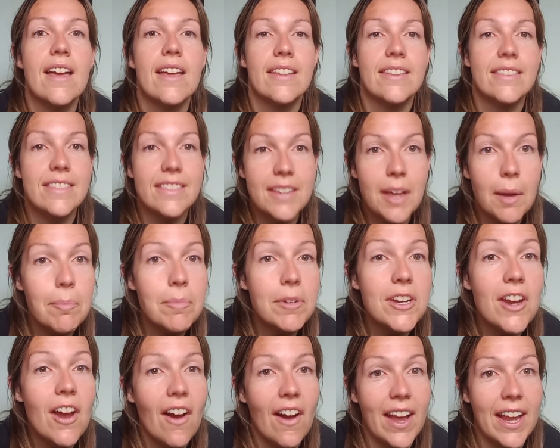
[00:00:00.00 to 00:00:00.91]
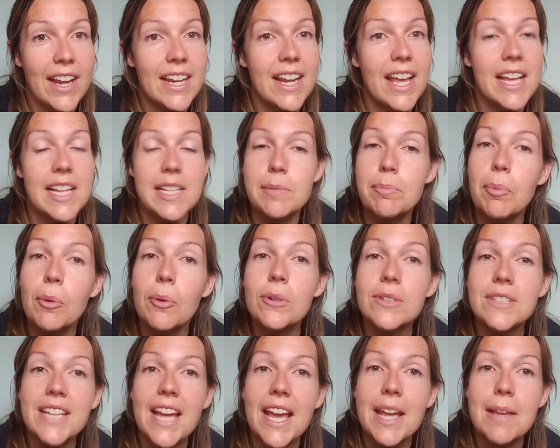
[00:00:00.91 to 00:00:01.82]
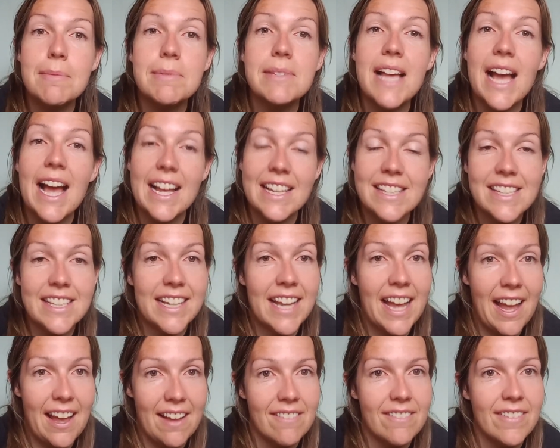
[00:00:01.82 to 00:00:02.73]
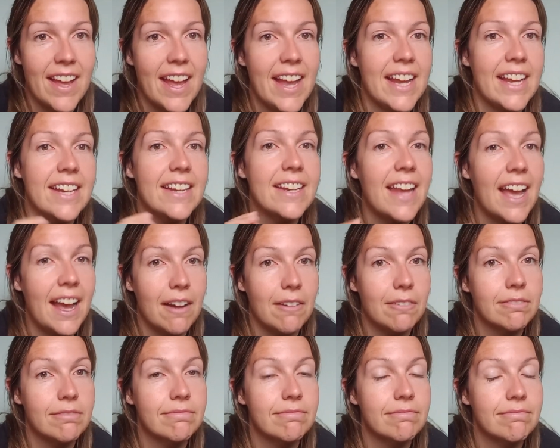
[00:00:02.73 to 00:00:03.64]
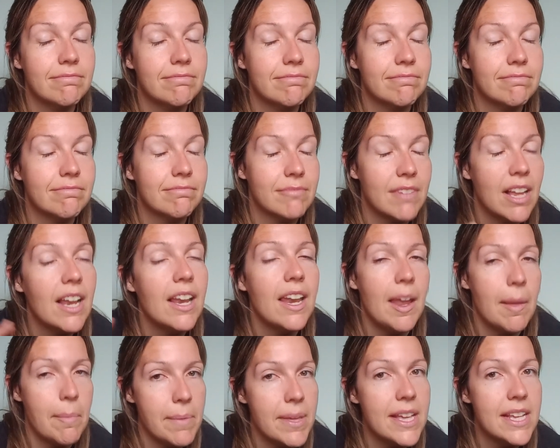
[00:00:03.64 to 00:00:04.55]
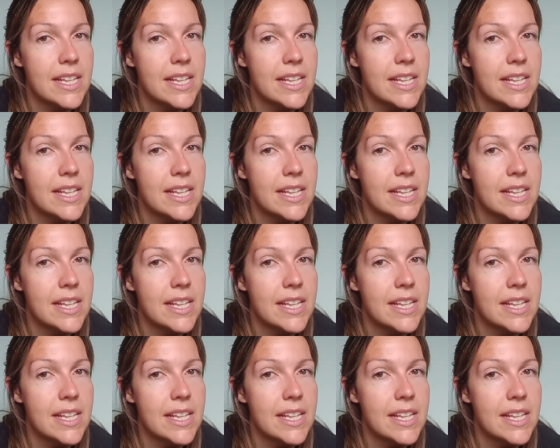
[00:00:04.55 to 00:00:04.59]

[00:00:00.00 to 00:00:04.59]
Number 9 is board games at a cafe. Now, let me